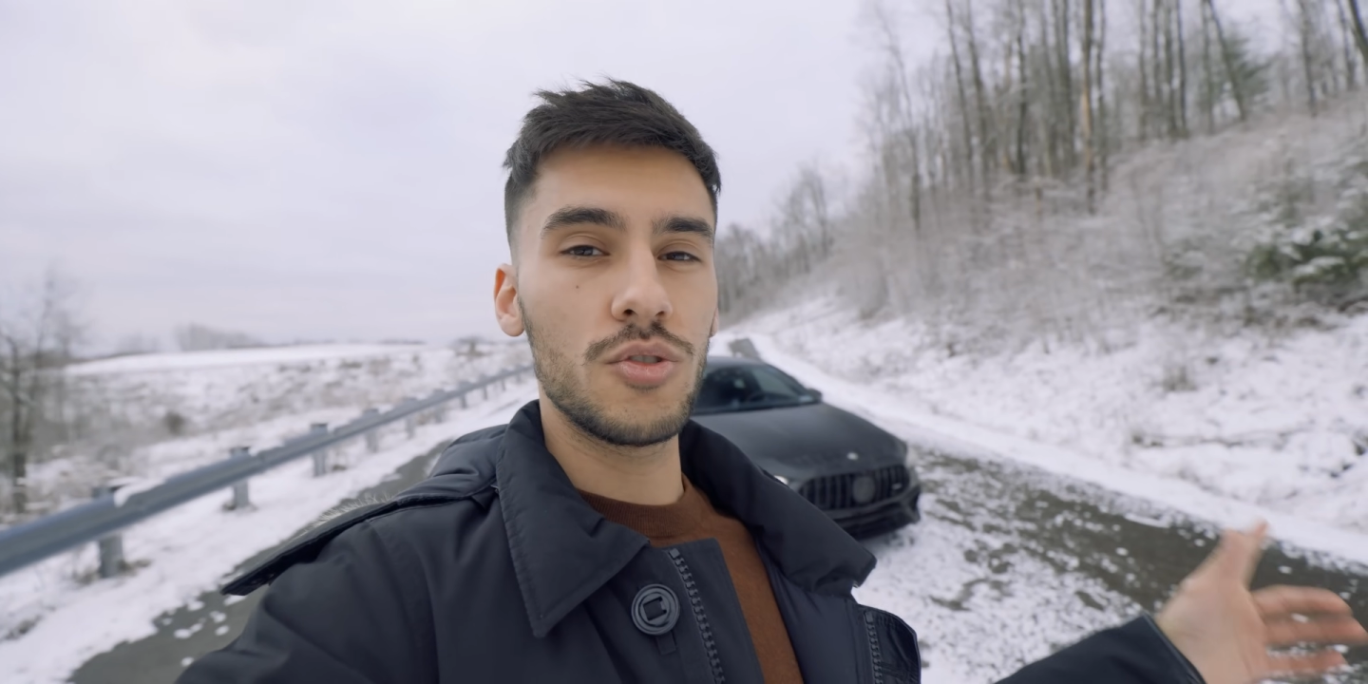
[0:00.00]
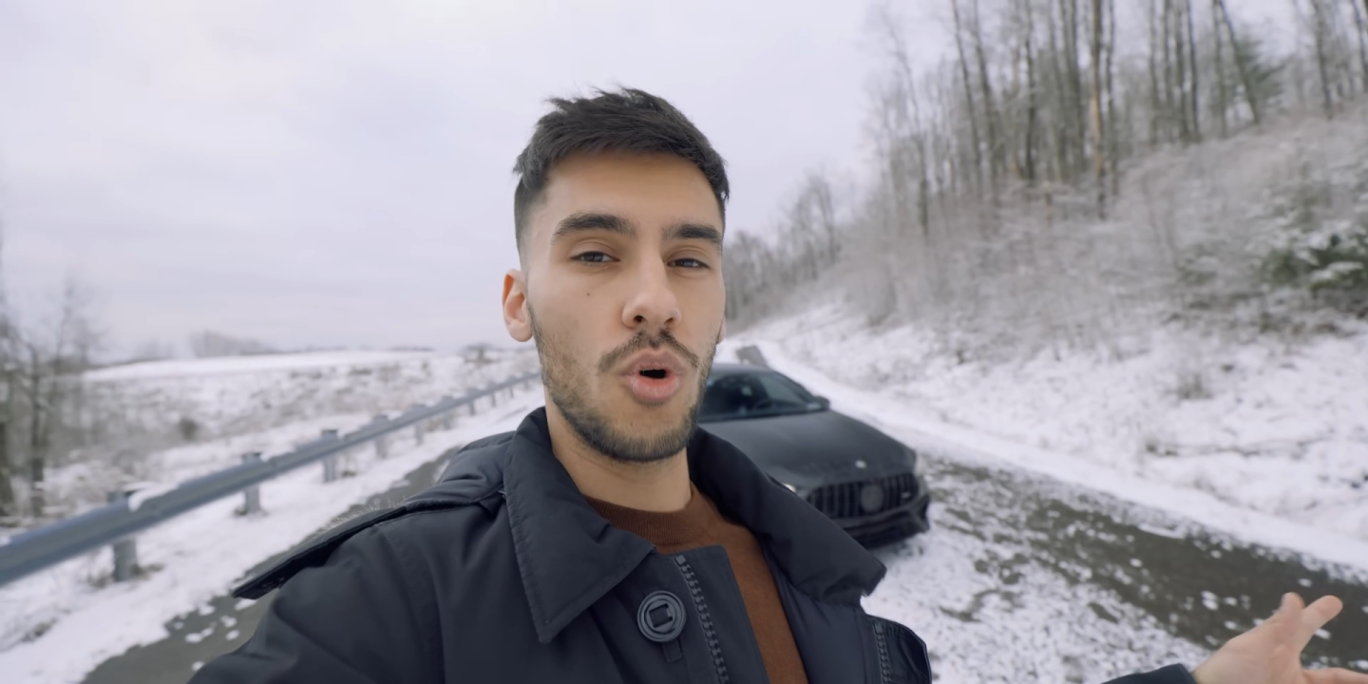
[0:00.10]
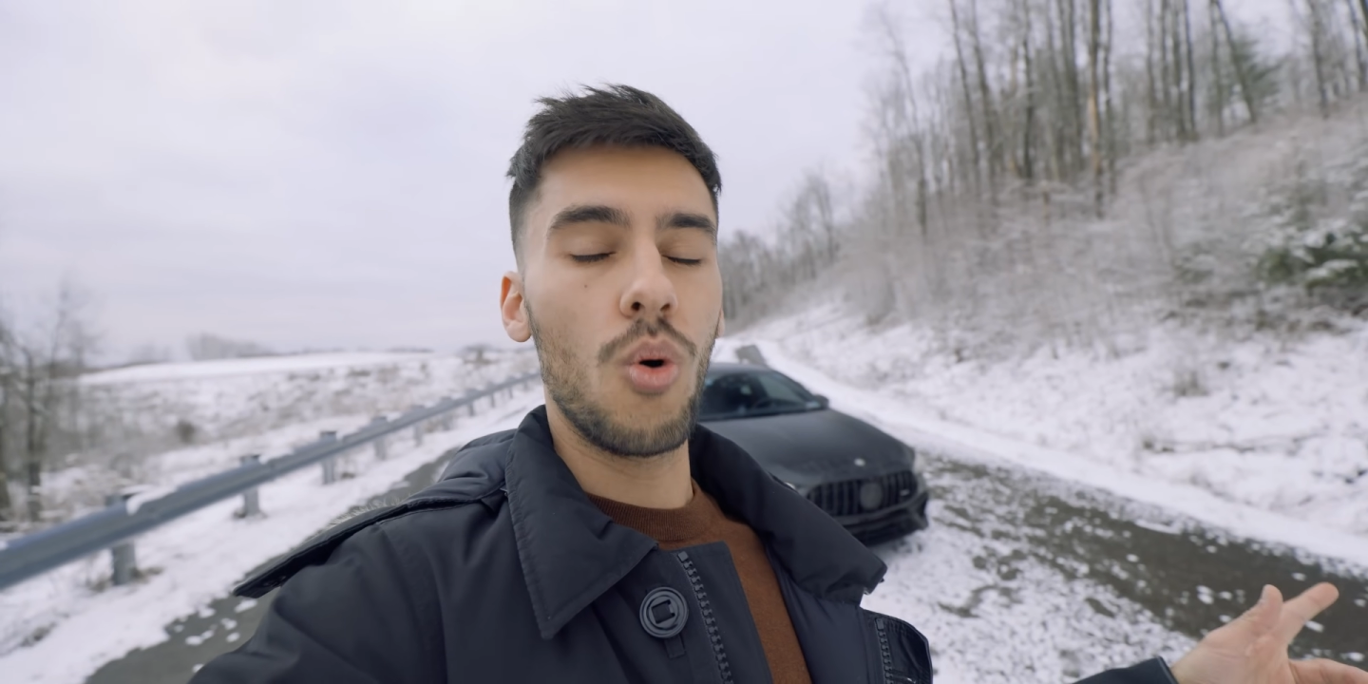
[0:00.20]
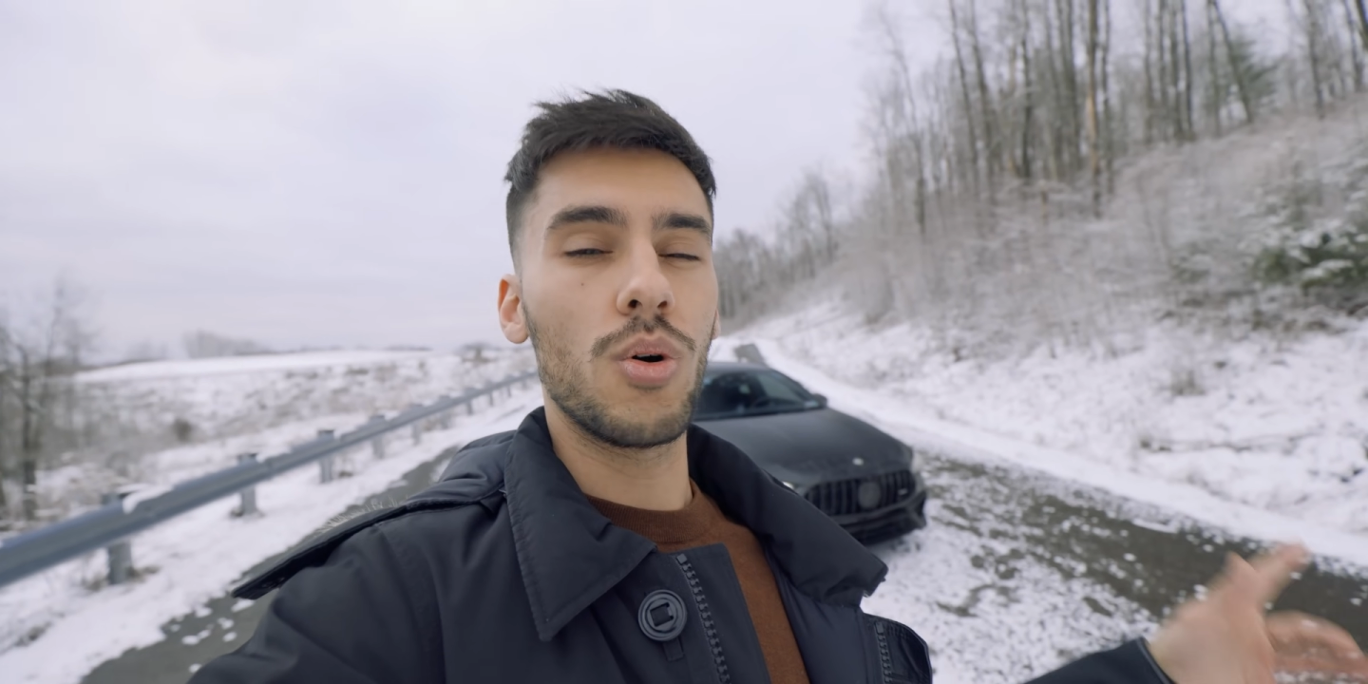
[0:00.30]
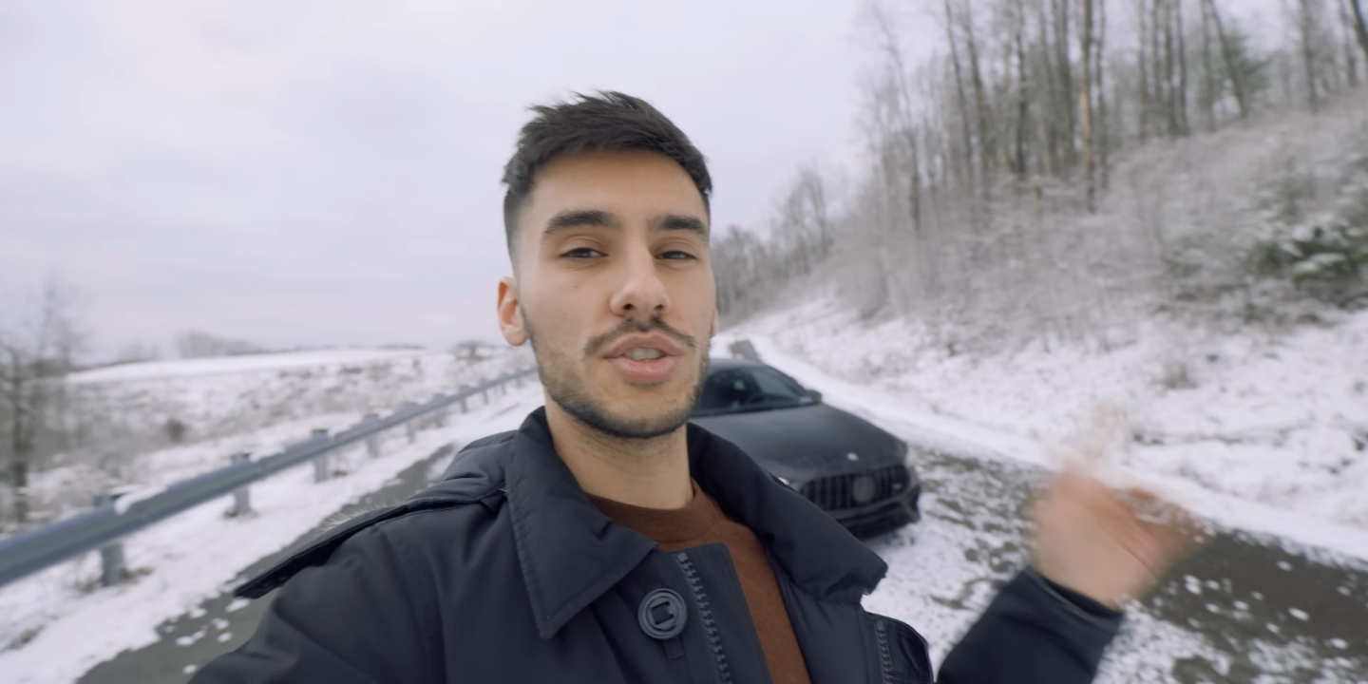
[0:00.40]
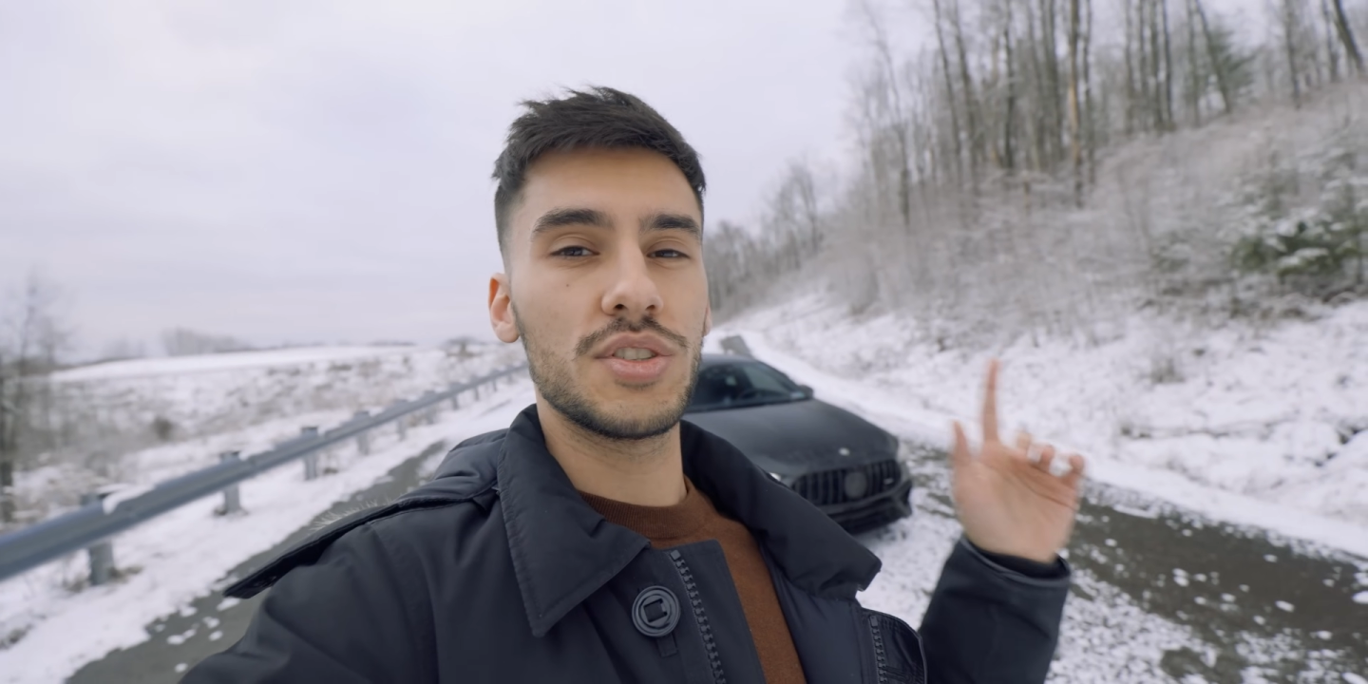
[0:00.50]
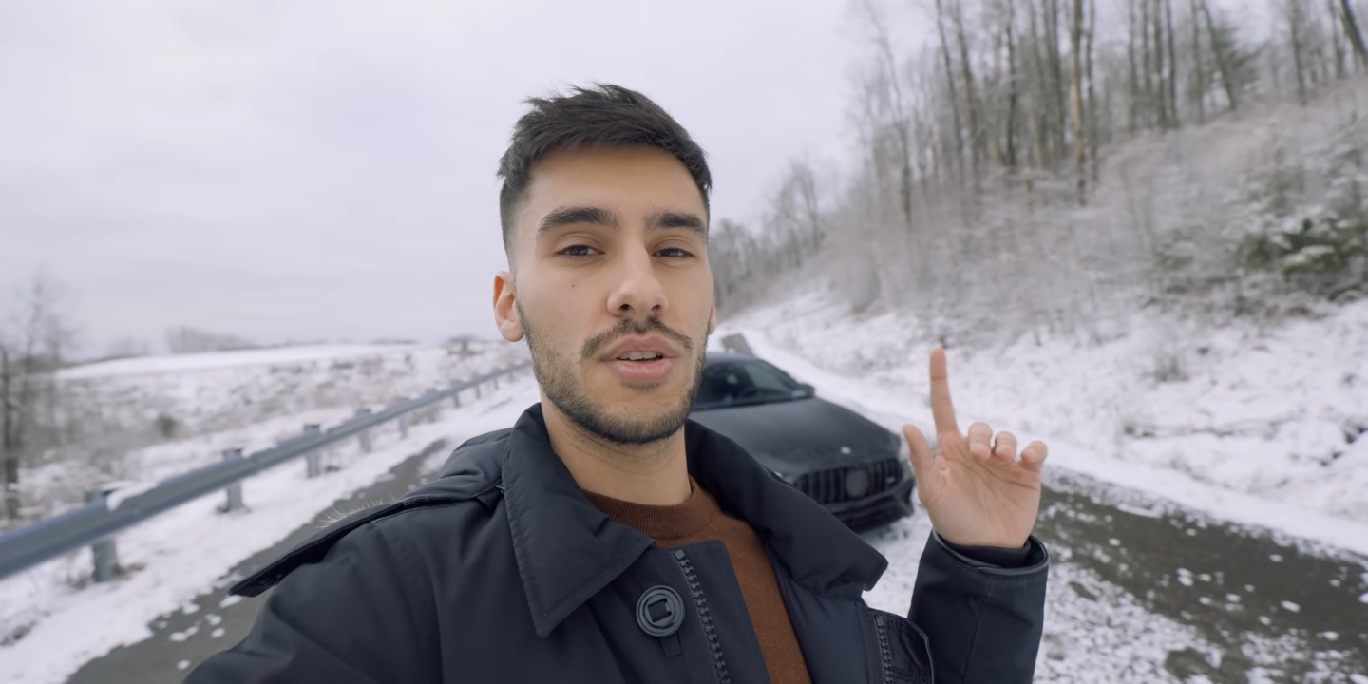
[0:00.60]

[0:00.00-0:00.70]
doors,